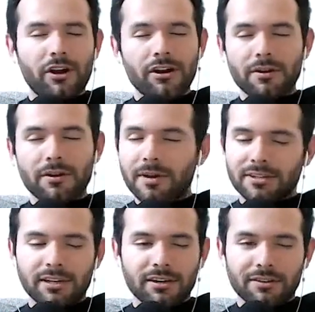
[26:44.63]

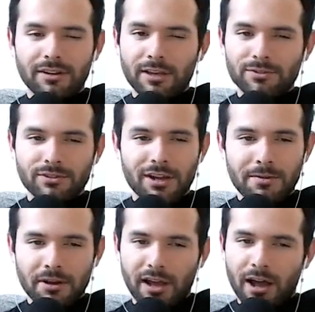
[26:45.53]
any of the names you're talking about.
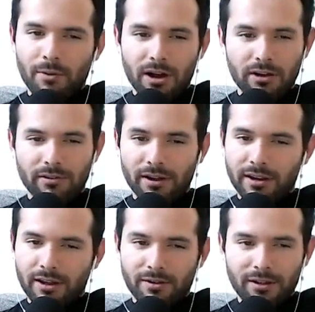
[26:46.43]
Kyle Walker right
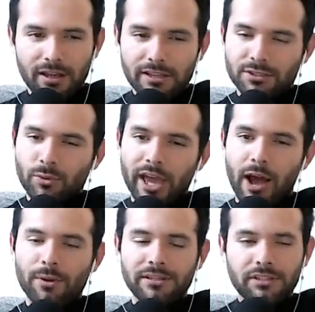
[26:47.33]
now. It's the way how
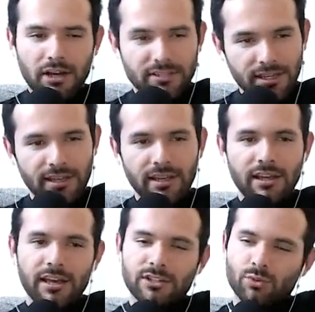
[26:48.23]
he does it.
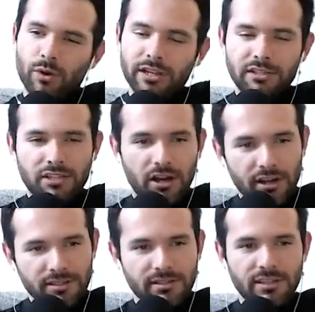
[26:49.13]
It's what he
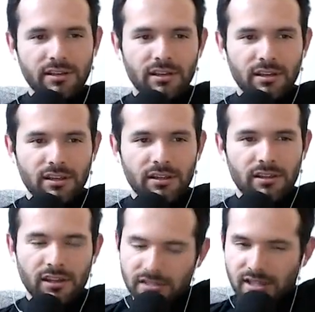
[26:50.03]
does.
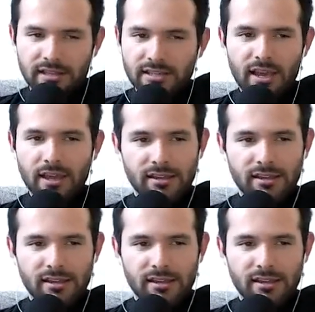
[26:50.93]
That's it.